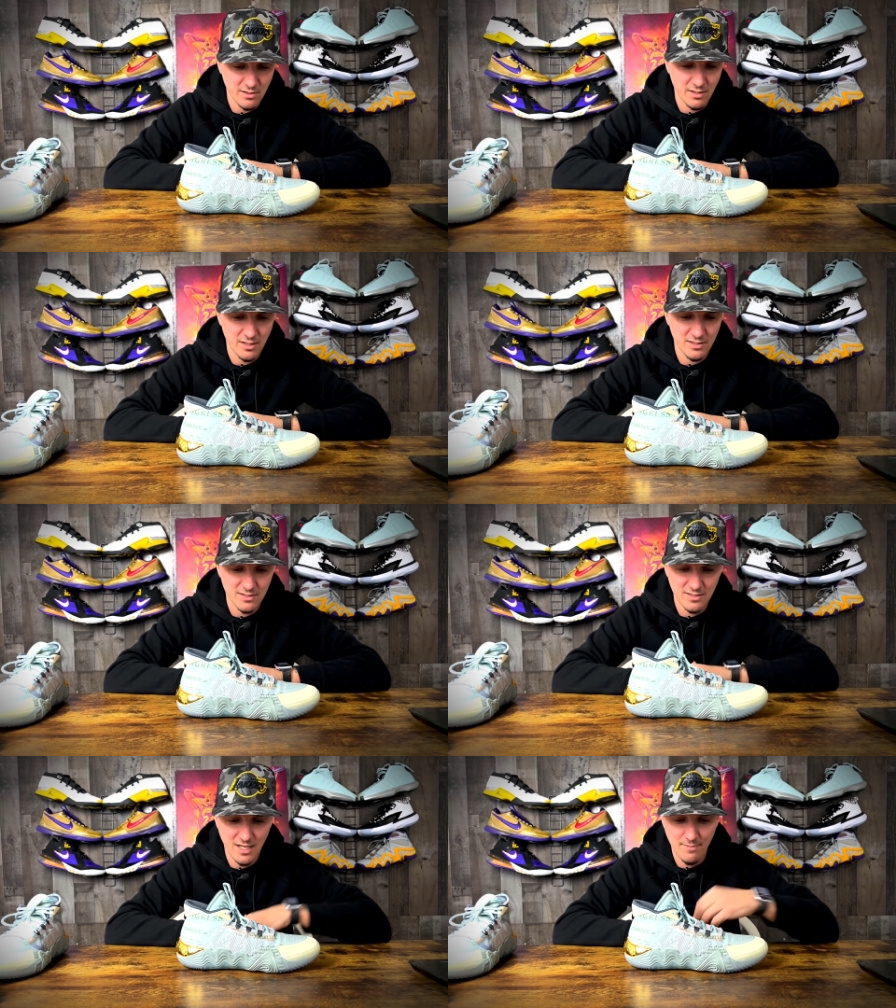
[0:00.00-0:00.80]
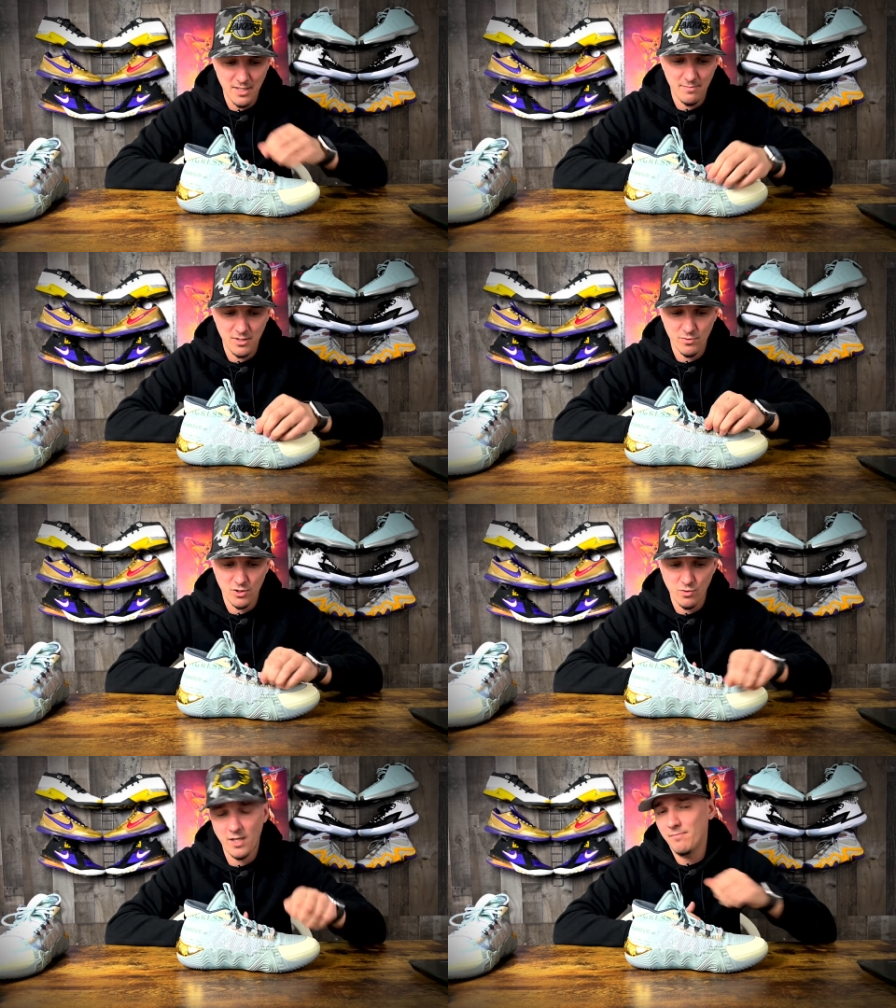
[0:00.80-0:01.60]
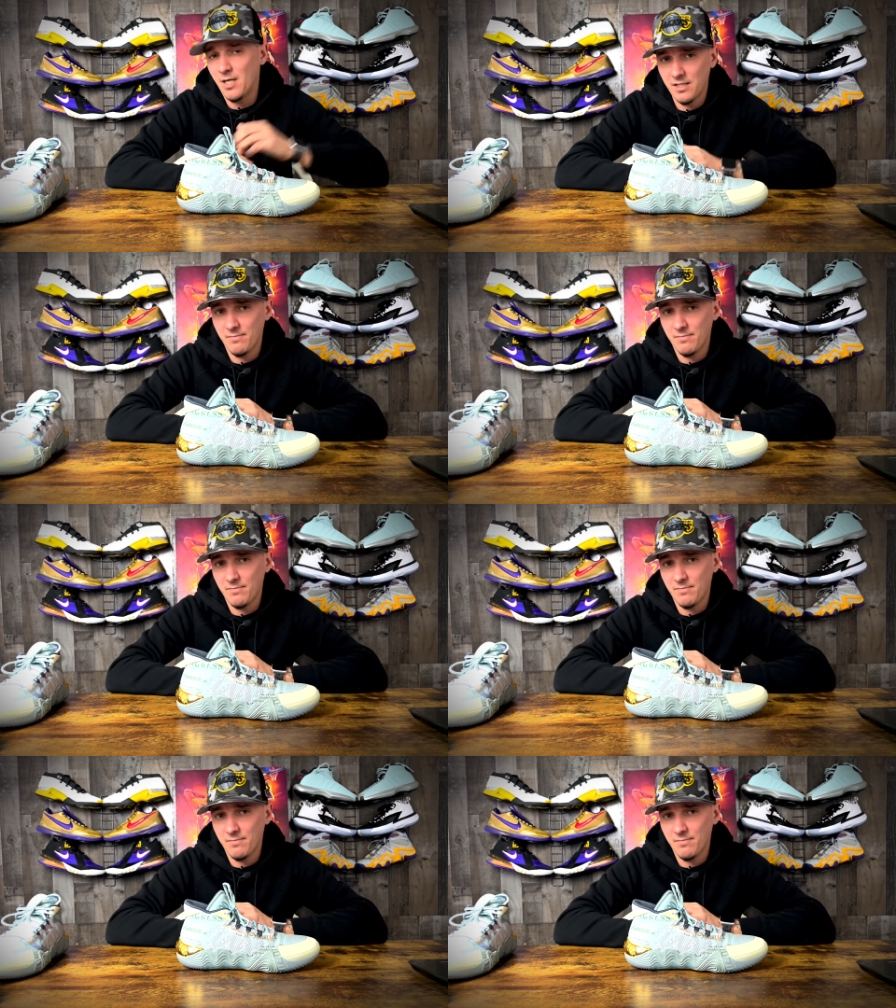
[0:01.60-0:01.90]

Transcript: and it does not make me regret buying